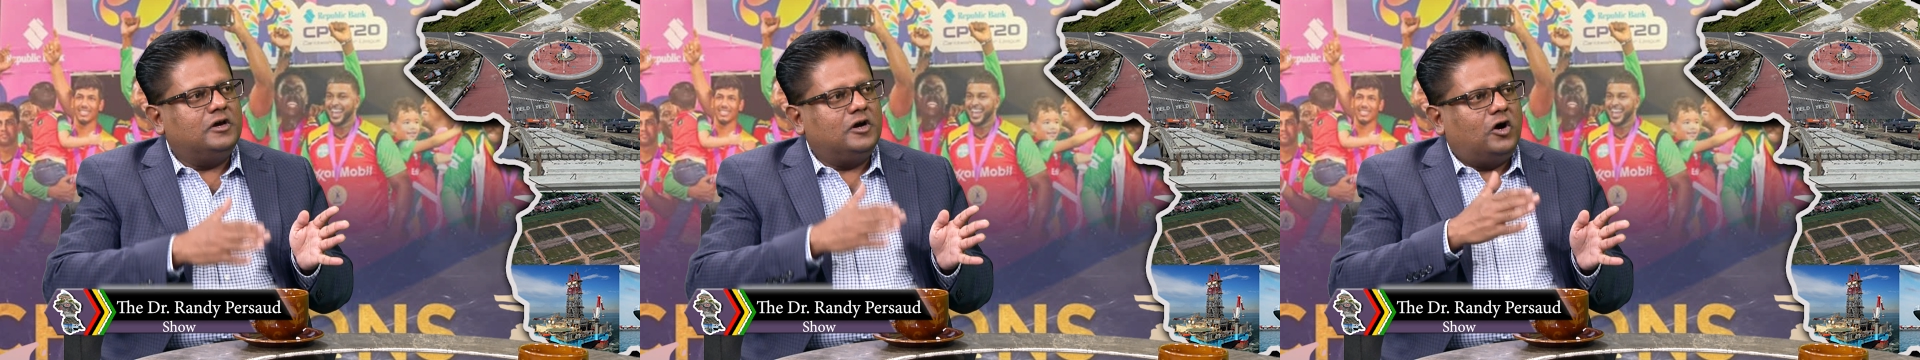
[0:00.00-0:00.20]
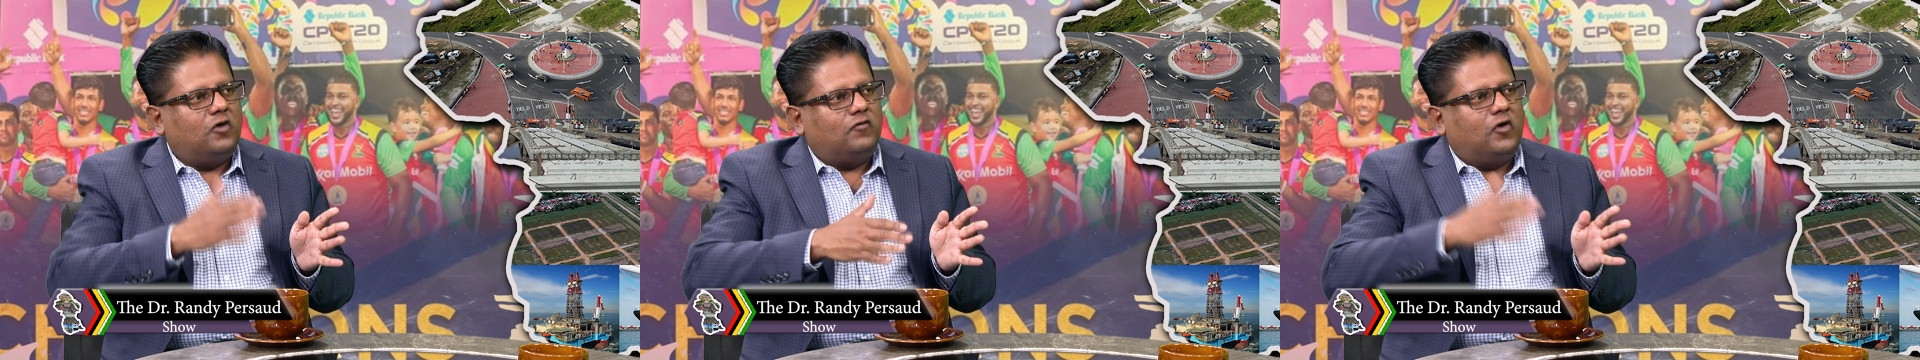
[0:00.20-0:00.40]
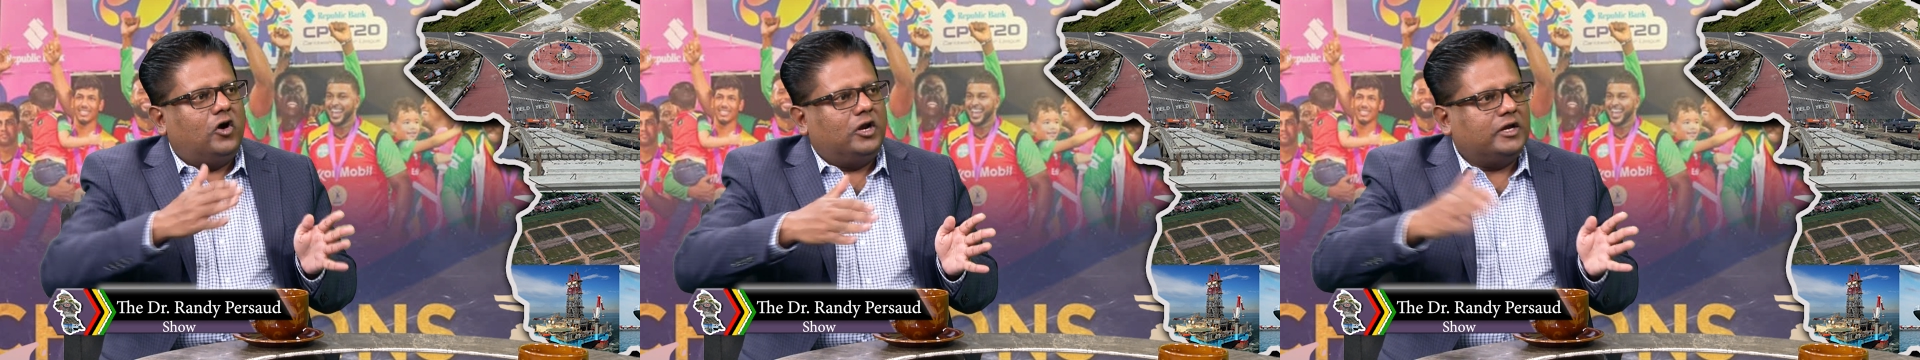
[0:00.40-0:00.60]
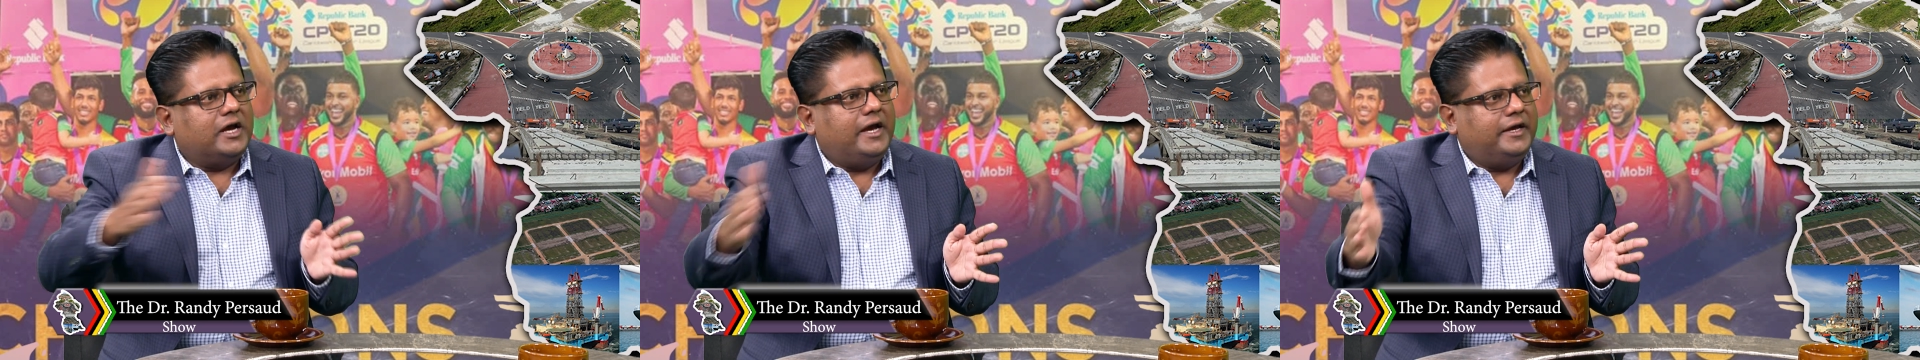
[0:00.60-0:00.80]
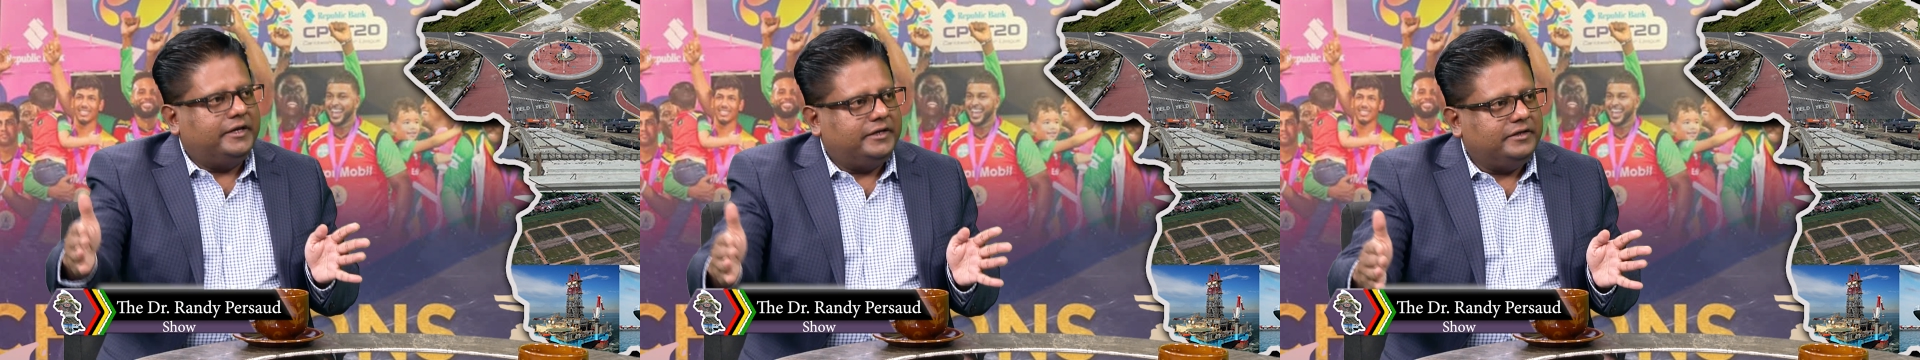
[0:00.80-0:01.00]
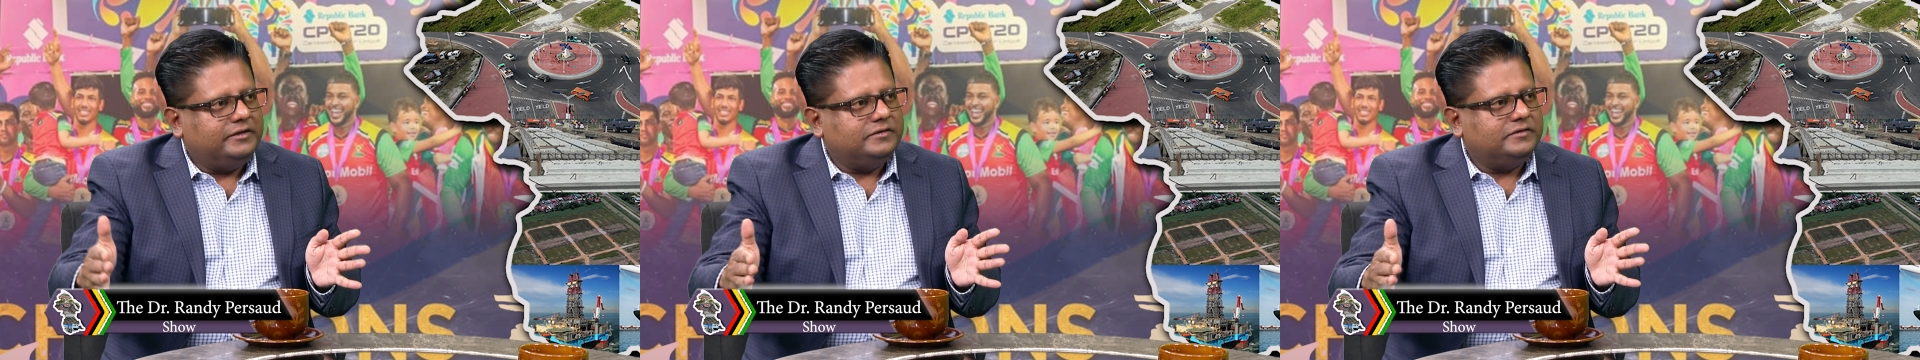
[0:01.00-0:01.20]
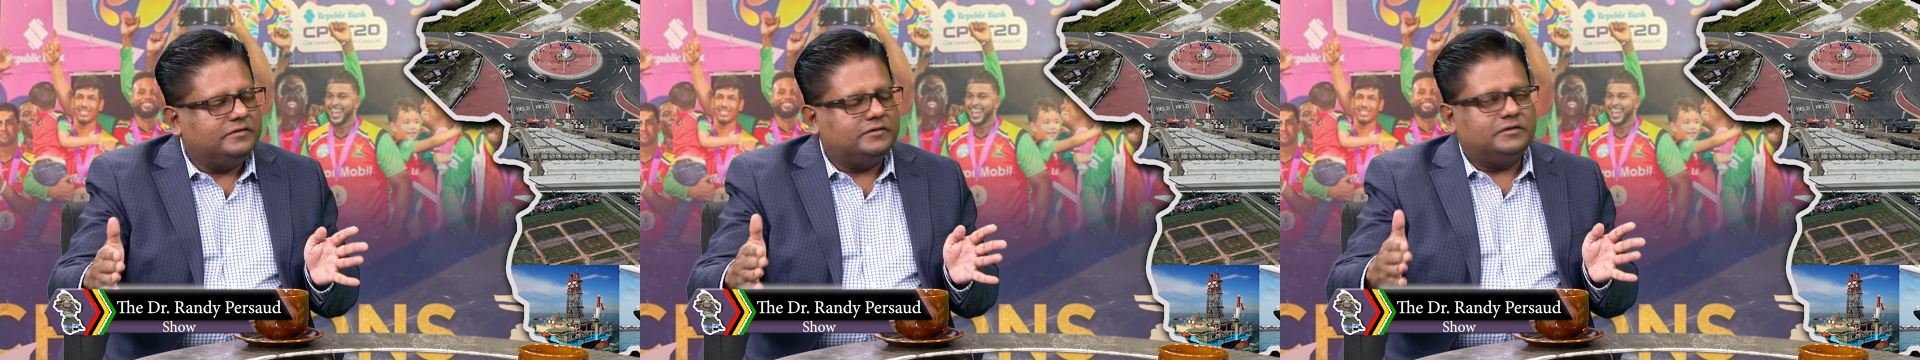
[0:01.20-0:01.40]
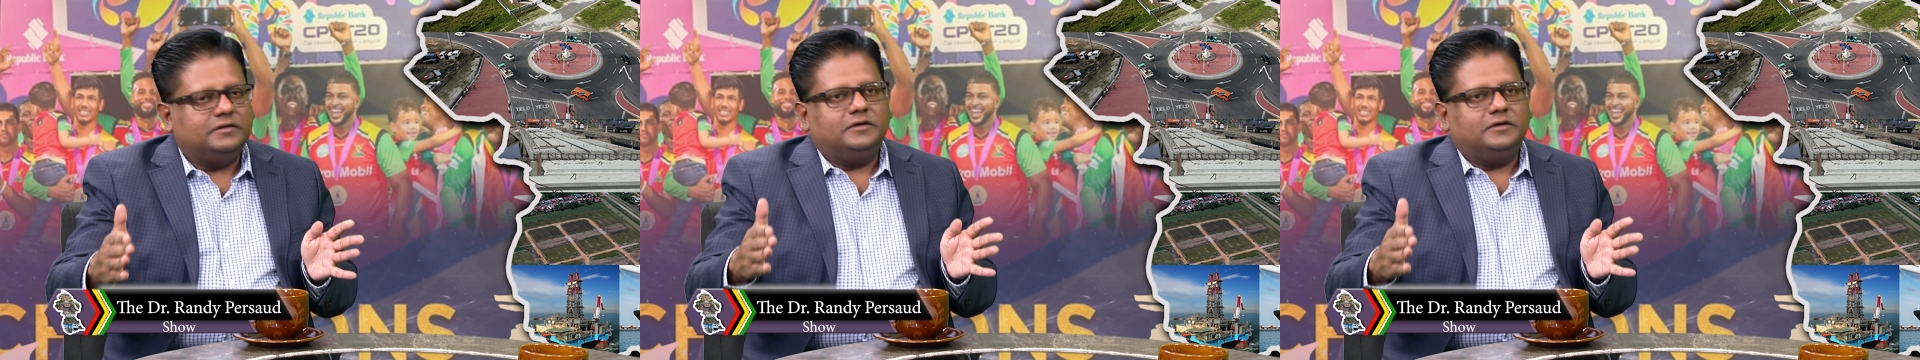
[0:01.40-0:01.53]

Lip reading: of all Guyanese.